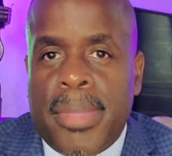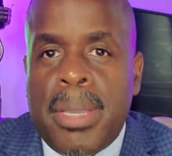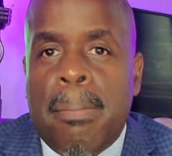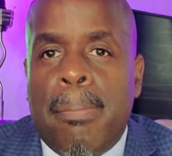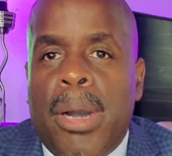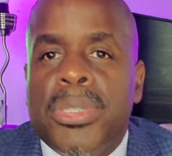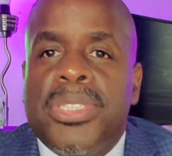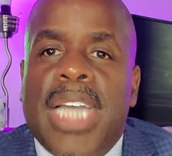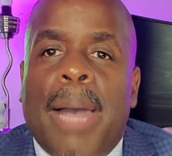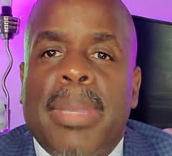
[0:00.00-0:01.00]
Most
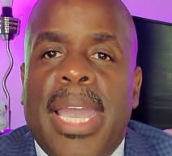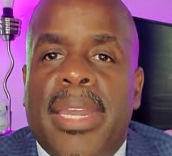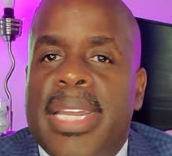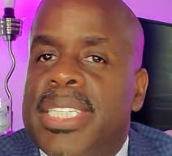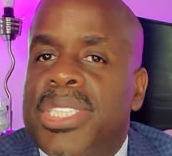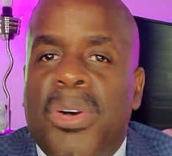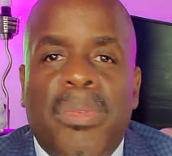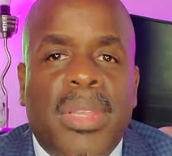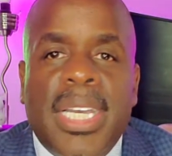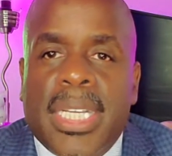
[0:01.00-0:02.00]
job candidates don't
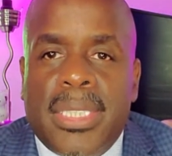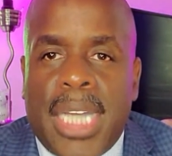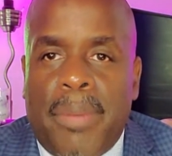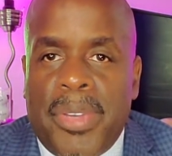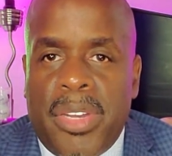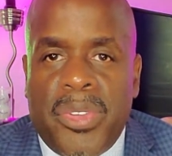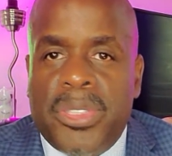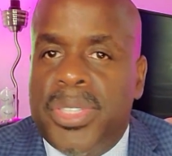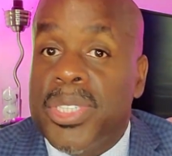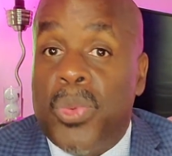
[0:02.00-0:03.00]
look at job
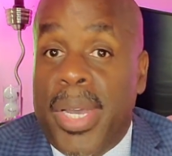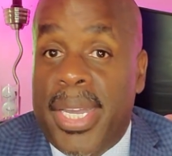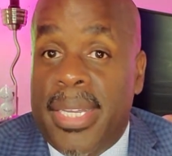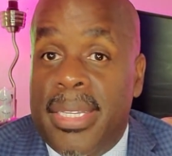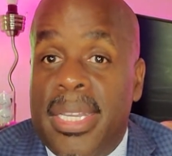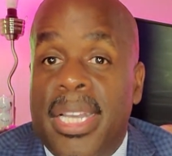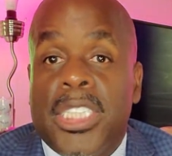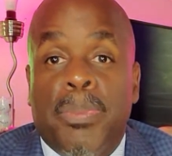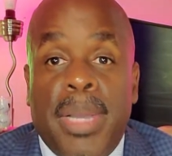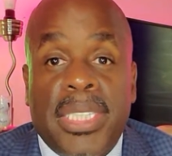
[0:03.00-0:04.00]
interviews this way,
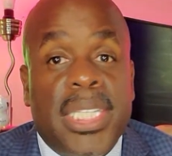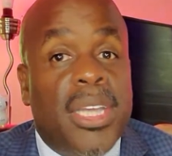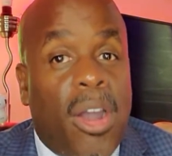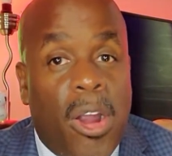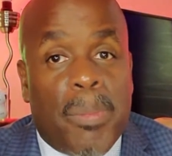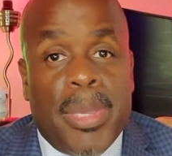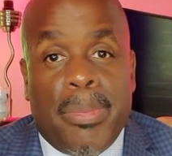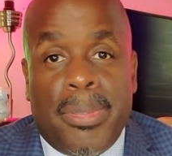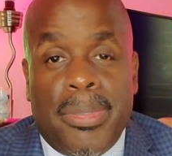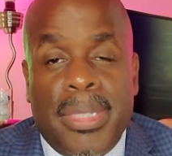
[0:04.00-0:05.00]
especially our
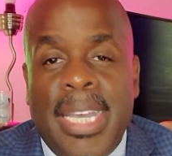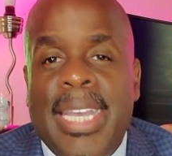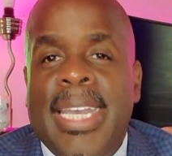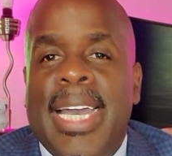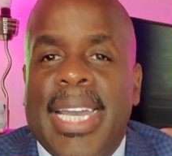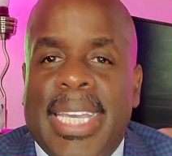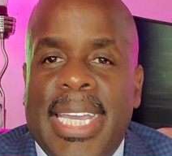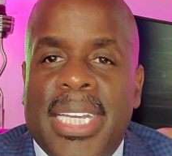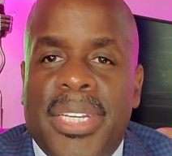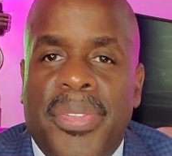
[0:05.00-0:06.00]
people.
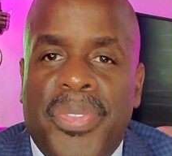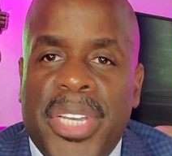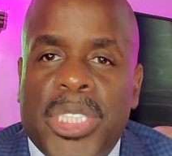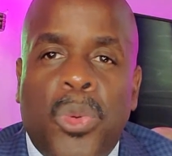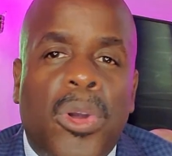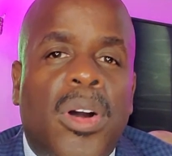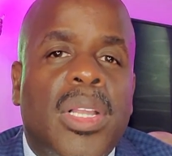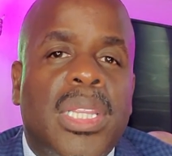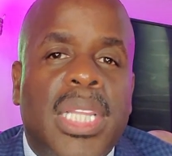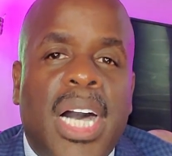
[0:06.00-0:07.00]
Again, this world
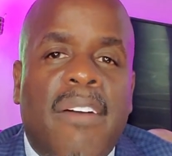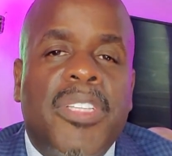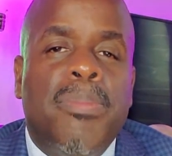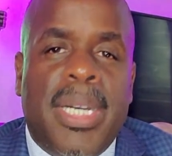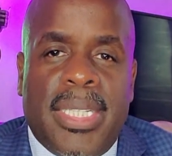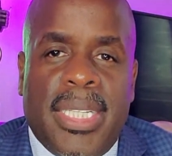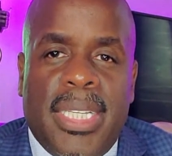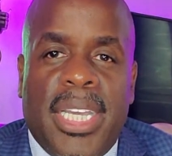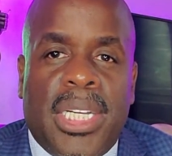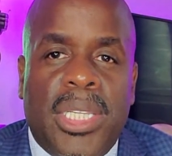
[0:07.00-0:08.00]
loves money,
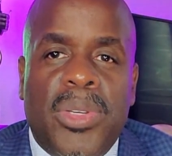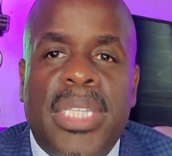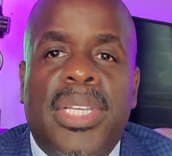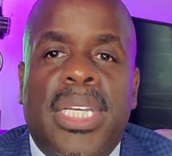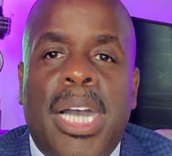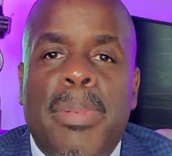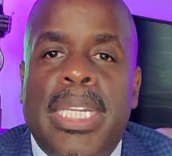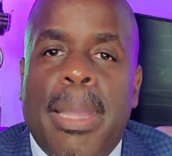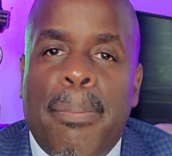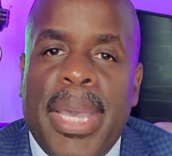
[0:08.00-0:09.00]
including the company
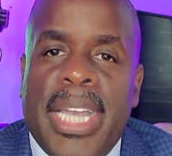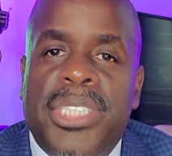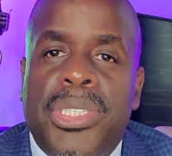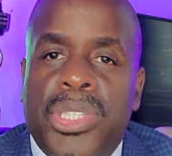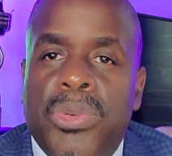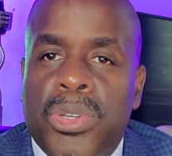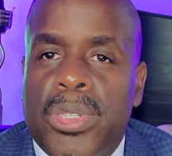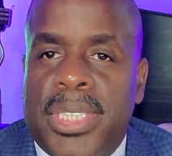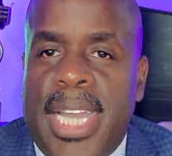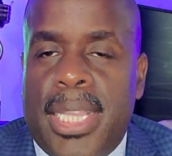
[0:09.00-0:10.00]
that pays you your
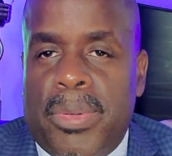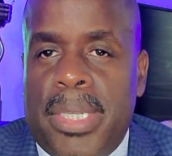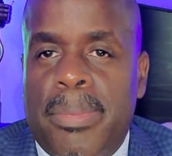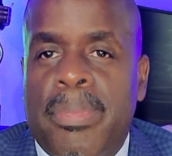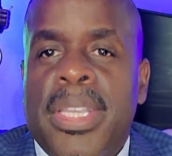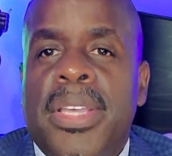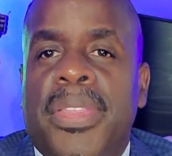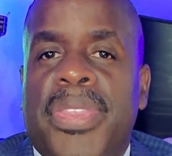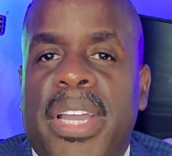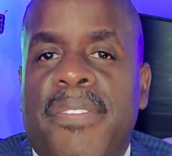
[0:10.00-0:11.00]
salary.
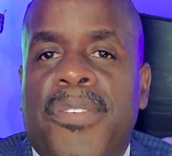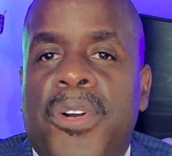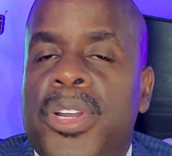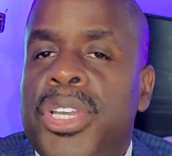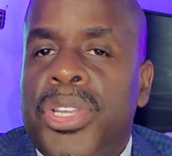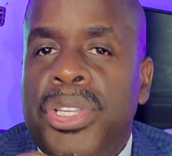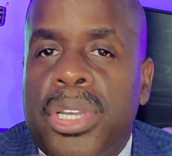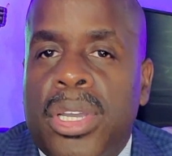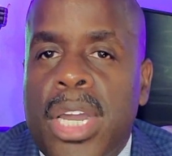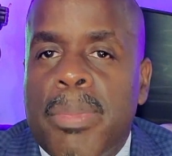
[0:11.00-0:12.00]
Therefore, you're
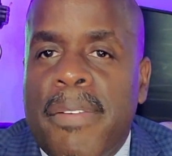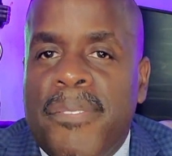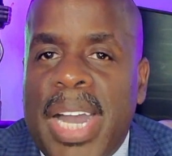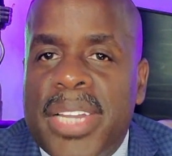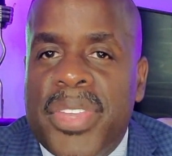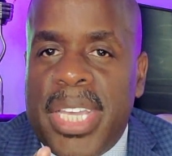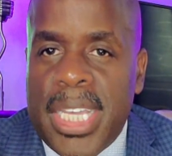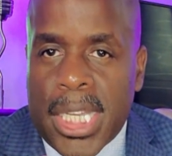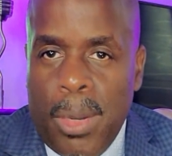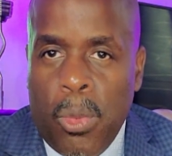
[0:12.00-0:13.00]
going to be fighting the
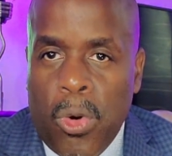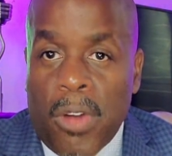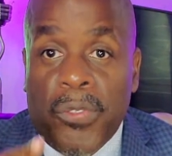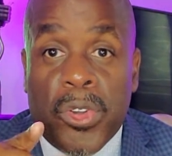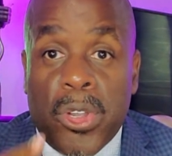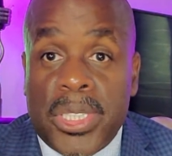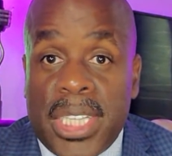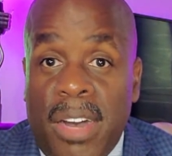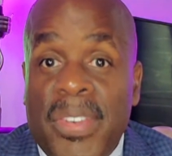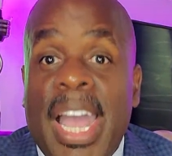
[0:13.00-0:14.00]
income war for
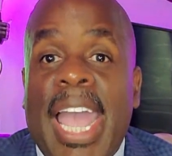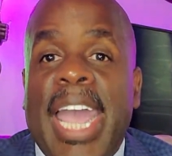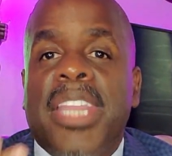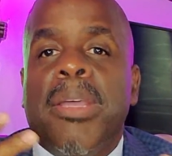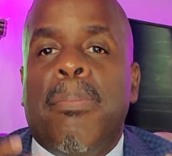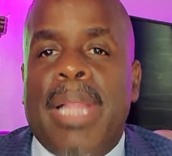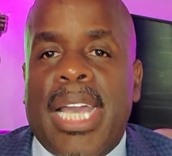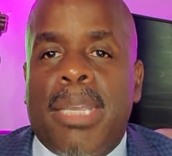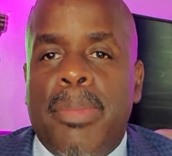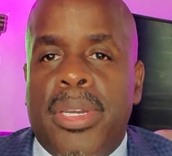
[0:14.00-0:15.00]
yourself and the
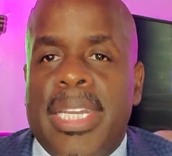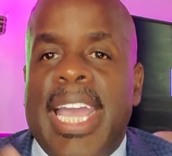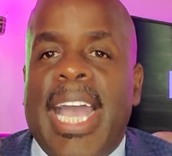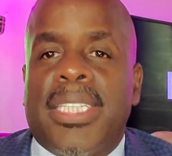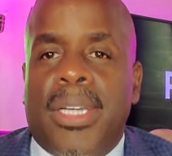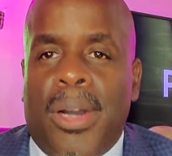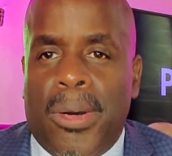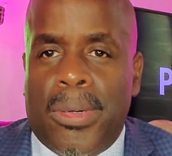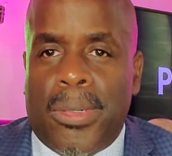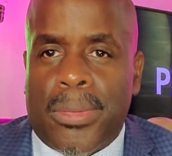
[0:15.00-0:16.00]
black community as a whole.